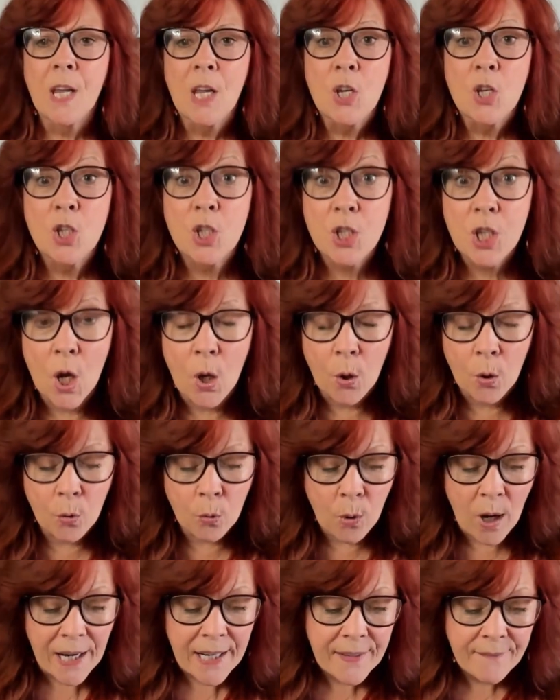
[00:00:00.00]
So
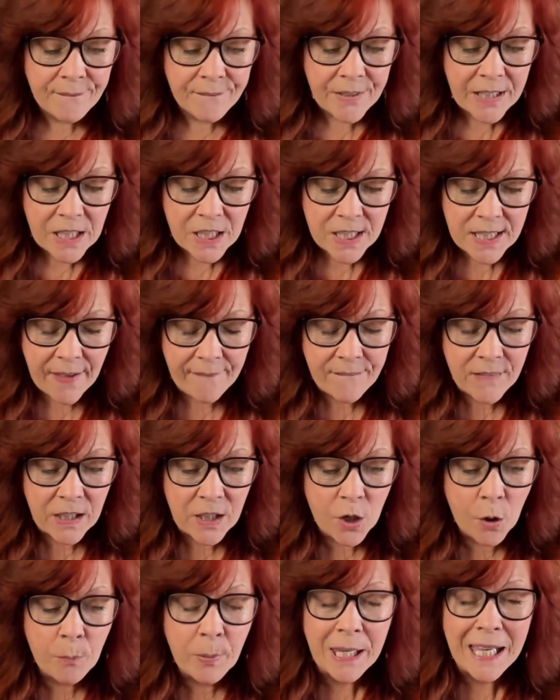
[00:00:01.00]
I didn't finish that
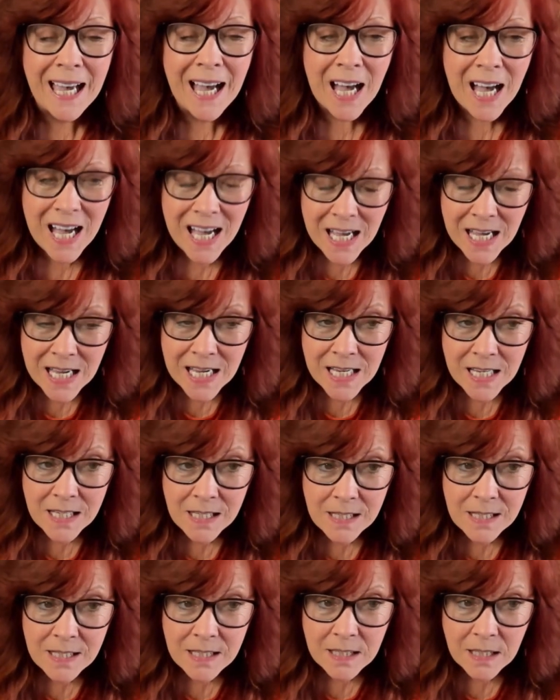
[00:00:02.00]
video
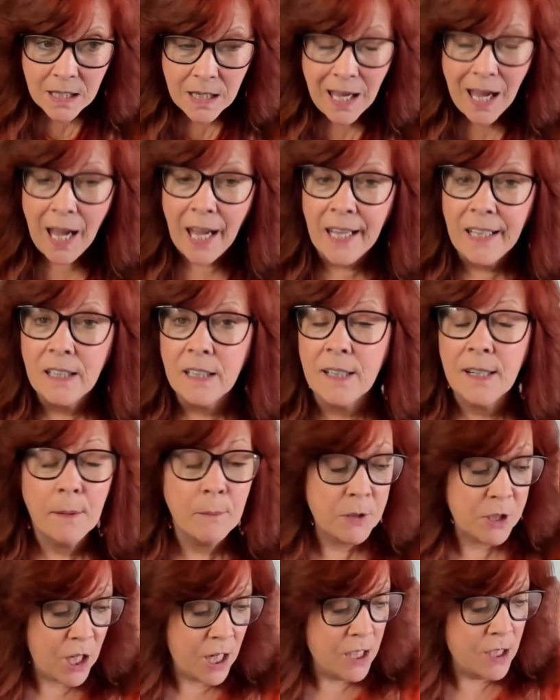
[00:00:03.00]
because I ended up
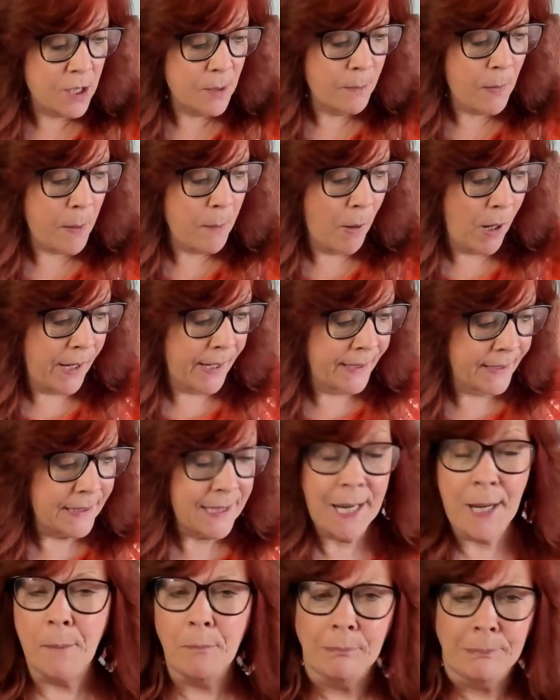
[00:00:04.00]
changing my mind,
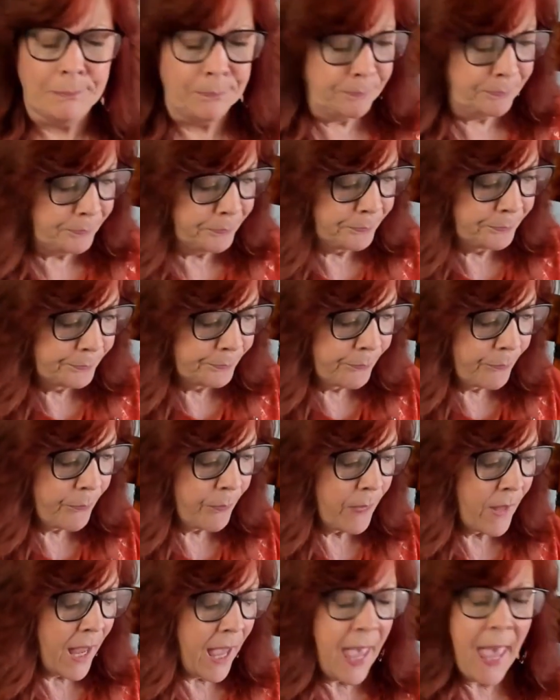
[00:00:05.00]

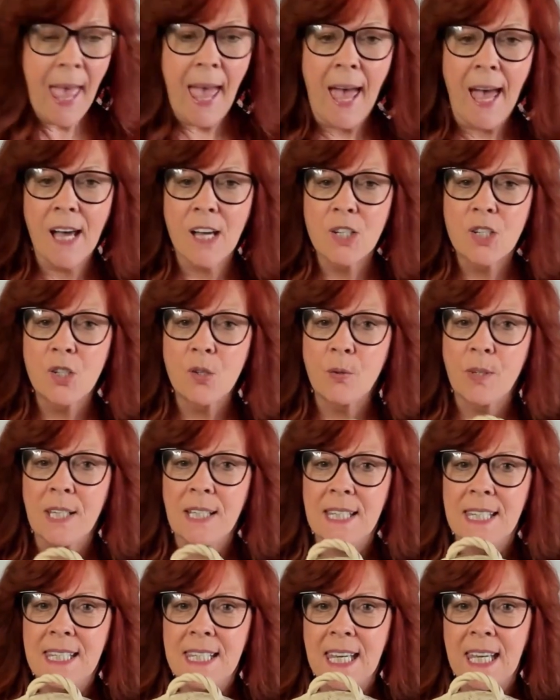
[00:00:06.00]
as you can
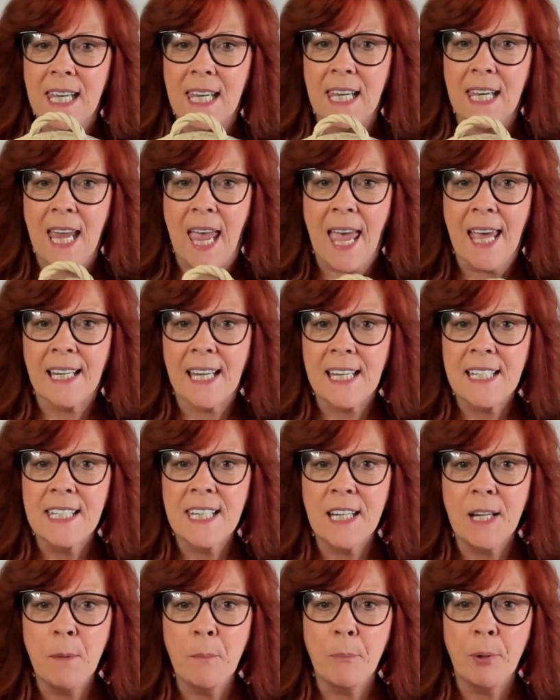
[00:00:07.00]
see, and I
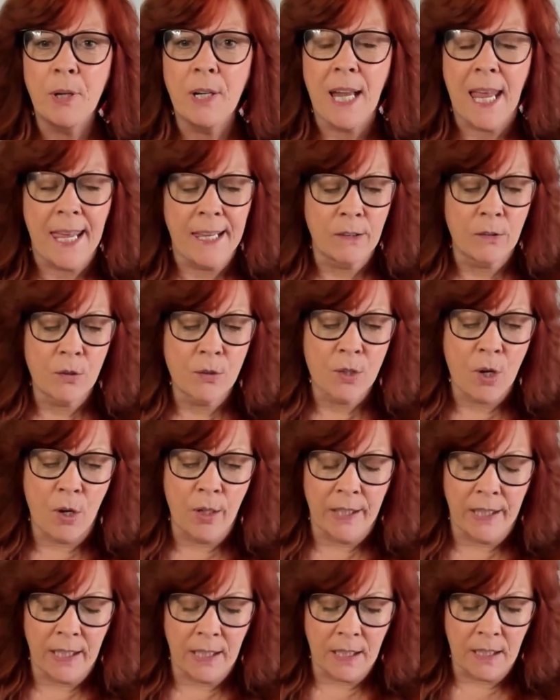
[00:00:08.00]
didn't put handles on
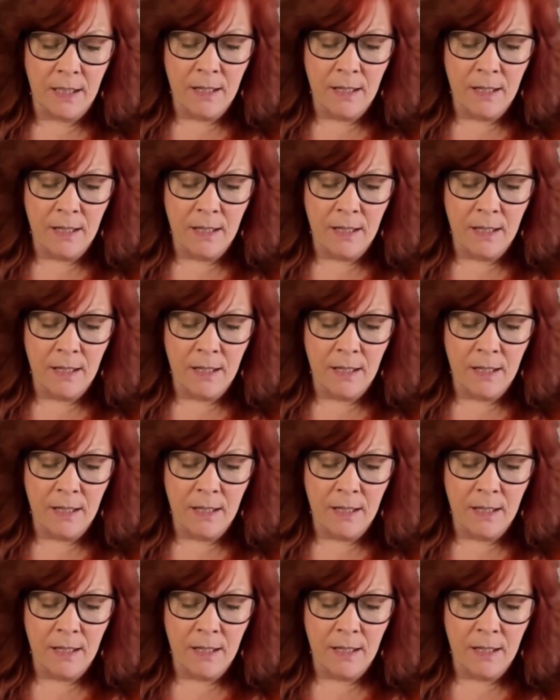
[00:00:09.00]
it